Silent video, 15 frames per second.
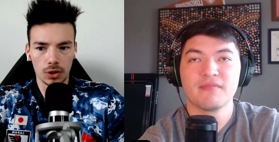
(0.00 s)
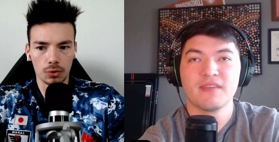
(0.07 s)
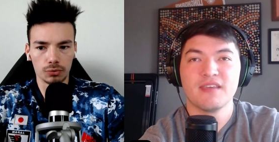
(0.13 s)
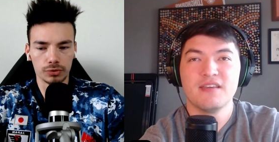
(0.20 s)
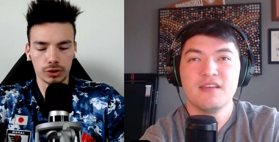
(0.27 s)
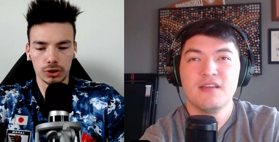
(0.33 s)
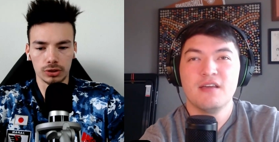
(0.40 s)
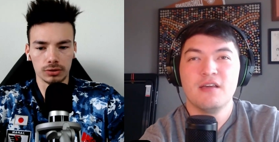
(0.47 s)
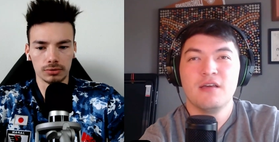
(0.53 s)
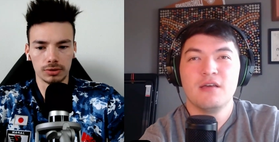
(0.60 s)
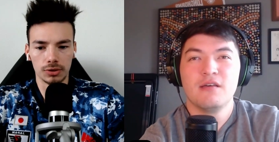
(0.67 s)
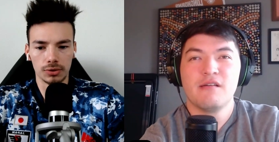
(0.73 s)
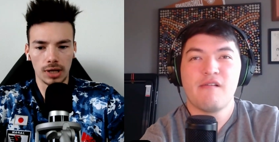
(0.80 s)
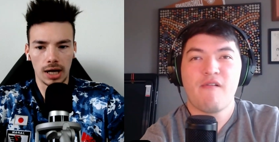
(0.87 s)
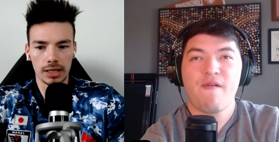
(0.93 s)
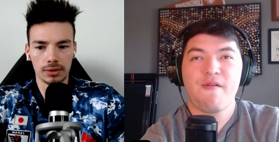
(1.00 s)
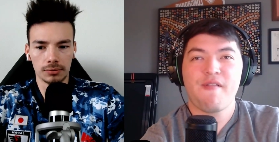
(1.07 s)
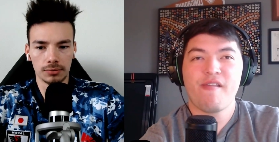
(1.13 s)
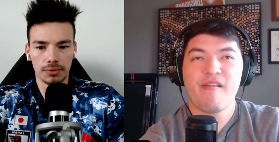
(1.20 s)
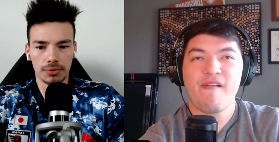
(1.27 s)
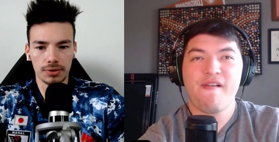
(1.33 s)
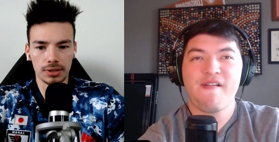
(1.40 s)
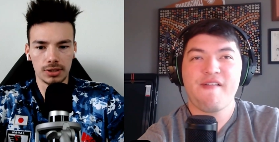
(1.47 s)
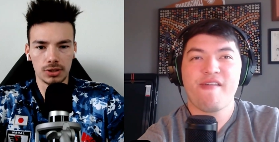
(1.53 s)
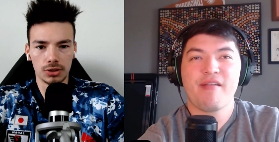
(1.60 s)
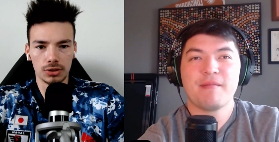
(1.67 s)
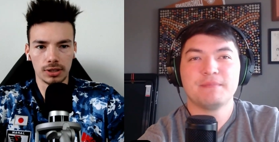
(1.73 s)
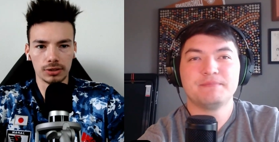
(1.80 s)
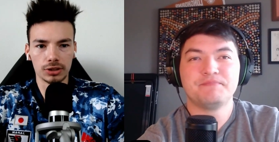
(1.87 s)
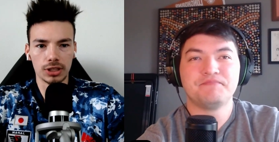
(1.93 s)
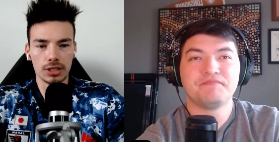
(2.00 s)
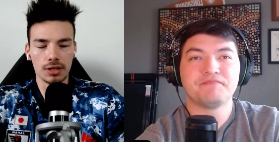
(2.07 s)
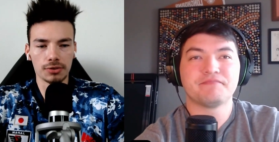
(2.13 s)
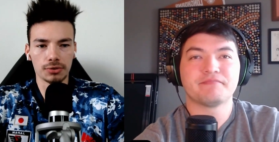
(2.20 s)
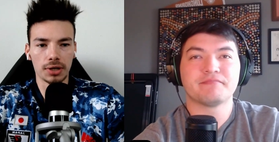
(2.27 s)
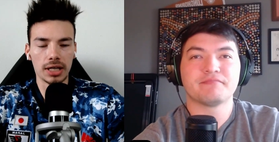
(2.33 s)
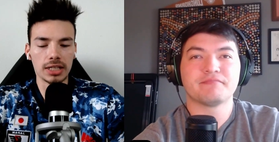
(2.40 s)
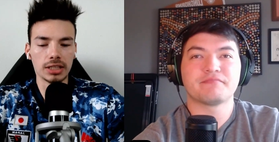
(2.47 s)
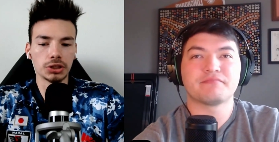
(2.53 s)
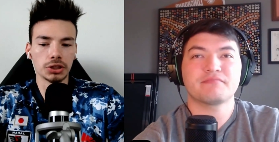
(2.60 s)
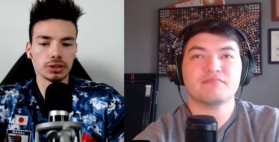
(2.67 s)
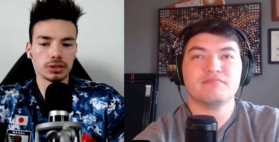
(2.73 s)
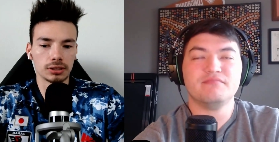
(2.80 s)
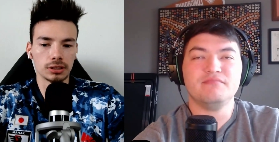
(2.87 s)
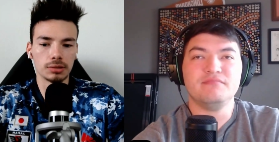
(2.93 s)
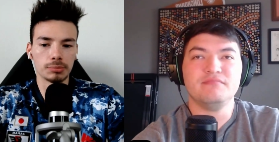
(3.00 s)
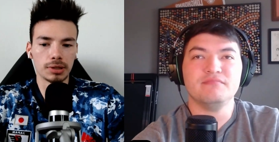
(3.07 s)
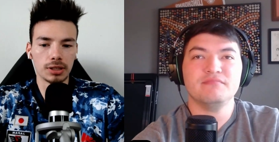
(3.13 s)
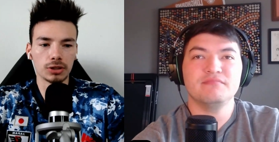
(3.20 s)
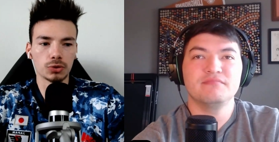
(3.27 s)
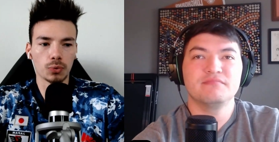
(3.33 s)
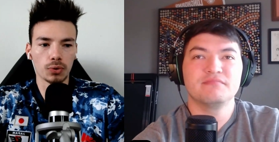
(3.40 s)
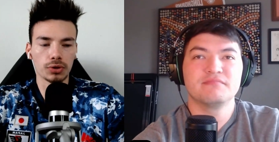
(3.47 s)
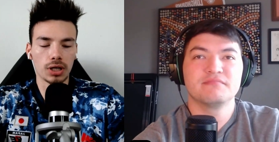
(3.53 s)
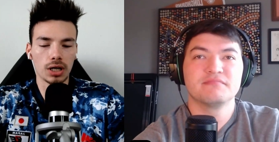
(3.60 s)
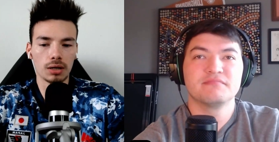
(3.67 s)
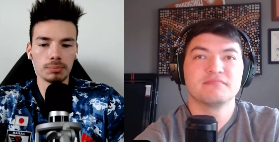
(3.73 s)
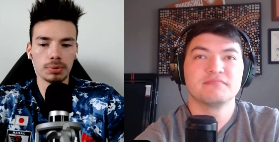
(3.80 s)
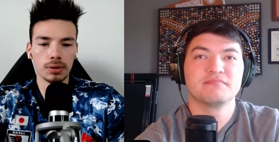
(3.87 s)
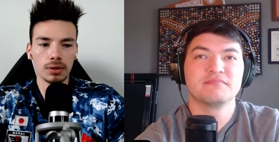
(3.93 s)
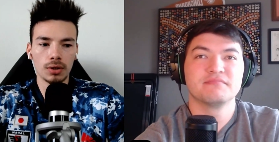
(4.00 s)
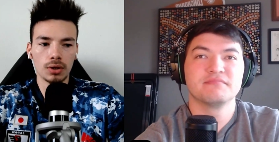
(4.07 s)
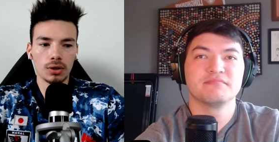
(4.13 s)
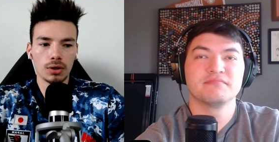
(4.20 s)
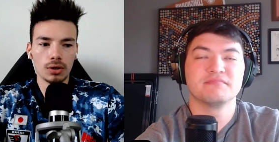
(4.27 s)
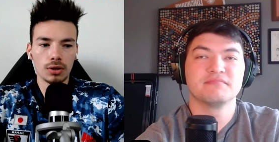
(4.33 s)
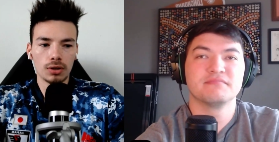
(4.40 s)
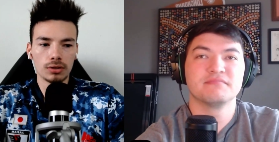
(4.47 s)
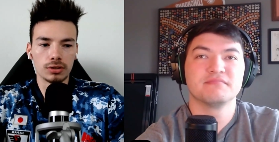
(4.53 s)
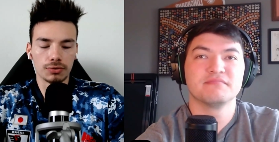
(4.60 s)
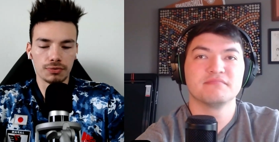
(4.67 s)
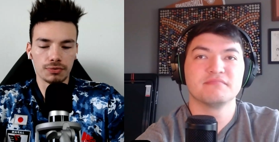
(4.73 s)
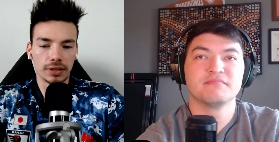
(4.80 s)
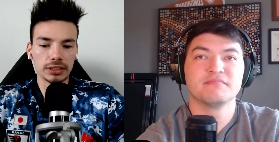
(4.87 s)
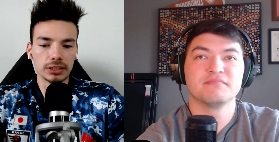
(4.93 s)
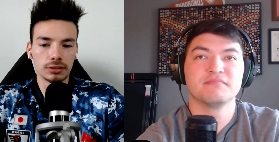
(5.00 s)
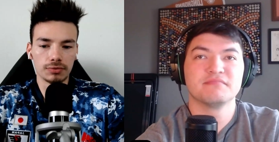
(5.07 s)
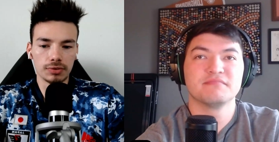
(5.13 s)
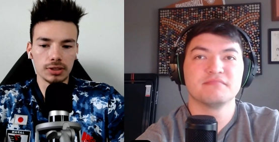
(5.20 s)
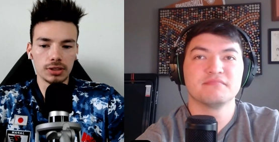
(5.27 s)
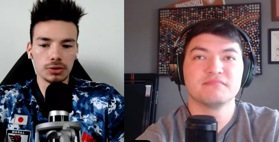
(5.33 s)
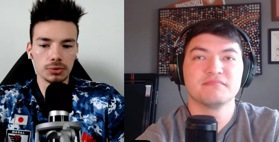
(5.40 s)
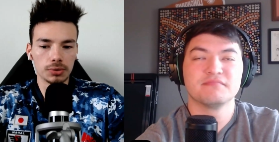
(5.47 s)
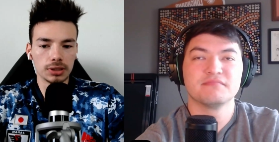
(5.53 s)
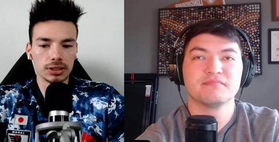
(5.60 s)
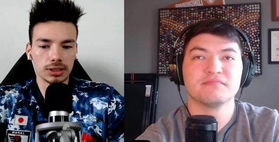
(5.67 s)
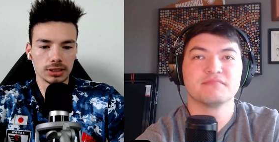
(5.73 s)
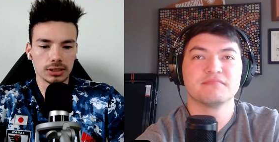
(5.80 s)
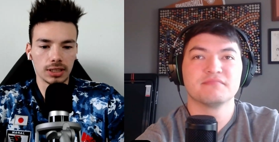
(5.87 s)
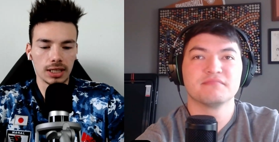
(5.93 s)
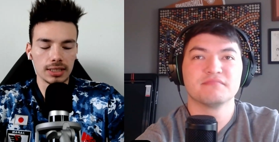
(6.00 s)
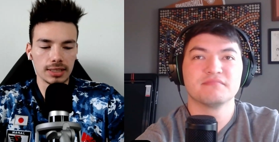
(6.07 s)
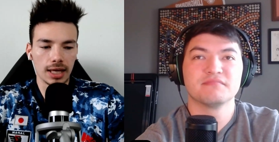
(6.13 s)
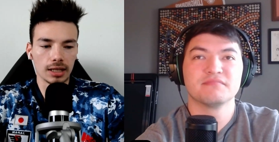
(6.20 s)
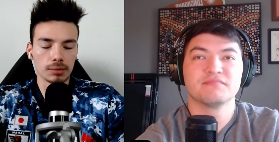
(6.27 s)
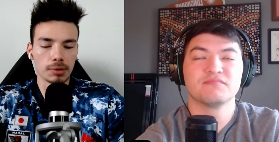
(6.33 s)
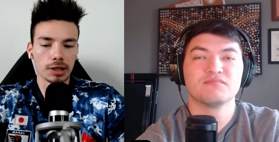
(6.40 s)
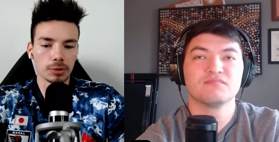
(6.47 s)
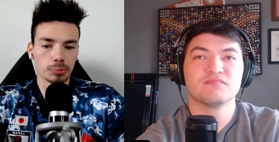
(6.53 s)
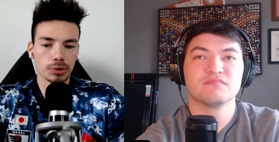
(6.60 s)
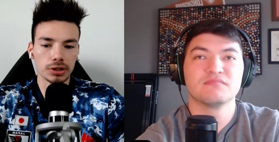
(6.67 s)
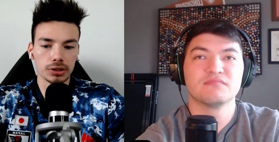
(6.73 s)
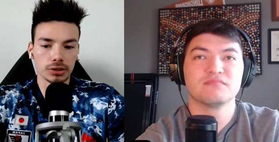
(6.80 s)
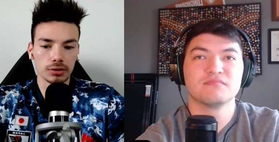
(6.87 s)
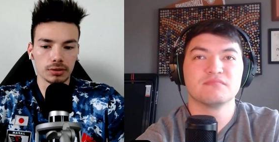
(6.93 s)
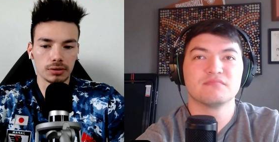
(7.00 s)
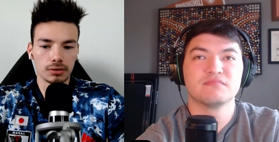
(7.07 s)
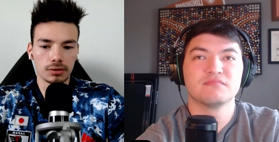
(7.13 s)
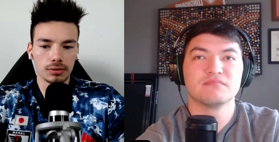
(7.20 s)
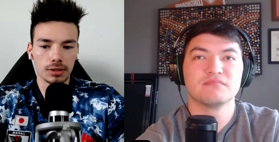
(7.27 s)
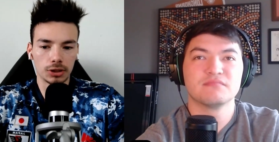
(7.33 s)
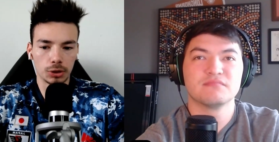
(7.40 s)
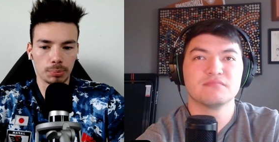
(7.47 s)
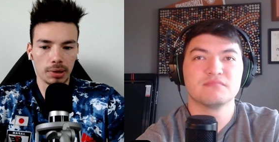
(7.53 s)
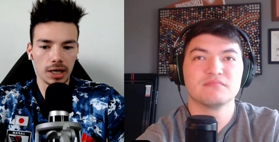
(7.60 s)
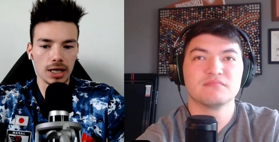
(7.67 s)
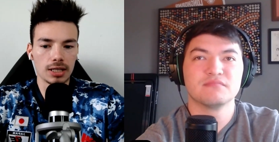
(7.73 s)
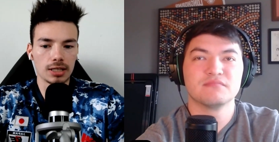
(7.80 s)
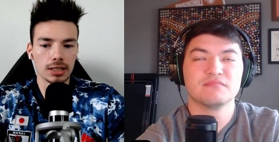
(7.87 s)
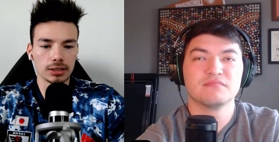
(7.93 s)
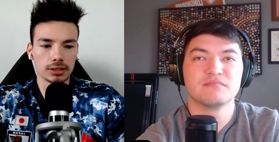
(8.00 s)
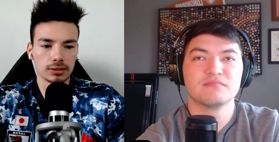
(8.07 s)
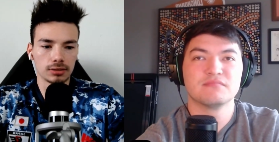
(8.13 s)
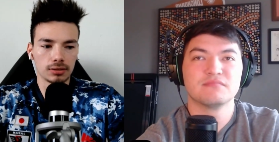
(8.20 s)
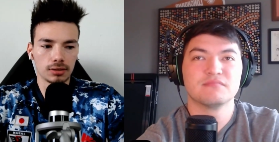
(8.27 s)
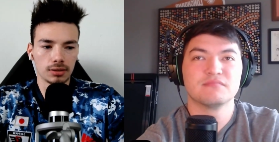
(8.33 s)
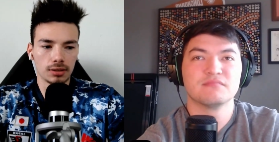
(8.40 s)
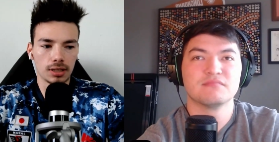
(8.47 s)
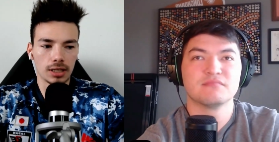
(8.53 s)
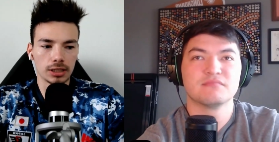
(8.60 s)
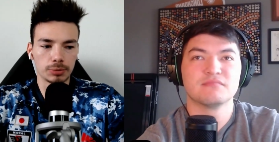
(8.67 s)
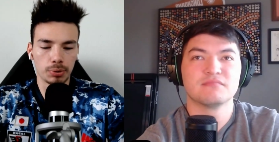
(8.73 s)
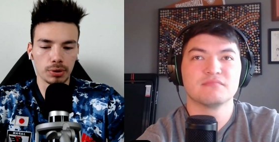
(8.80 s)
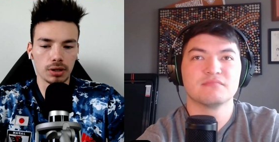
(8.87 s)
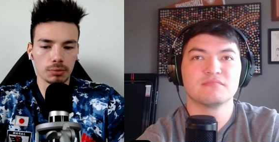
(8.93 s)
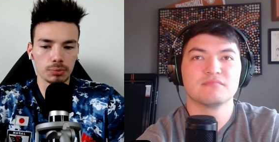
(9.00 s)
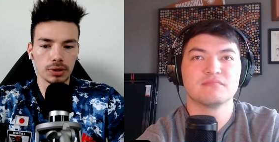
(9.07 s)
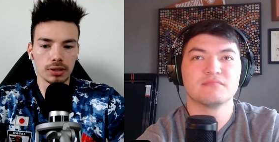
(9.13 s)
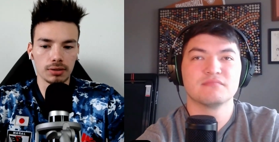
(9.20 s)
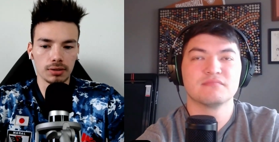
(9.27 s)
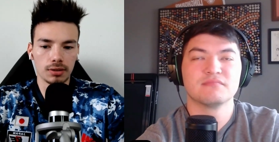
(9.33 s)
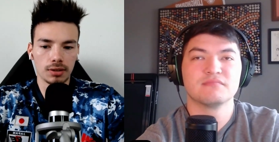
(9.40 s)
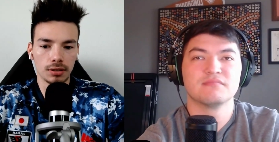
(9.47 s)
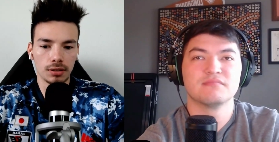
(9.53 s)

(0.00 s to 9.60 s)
Speaker 1: Oh, for sure, dude. I don't think there's another Asian team in this World Cup defensively who can sustain that amount of pressure that Japan has has put up with.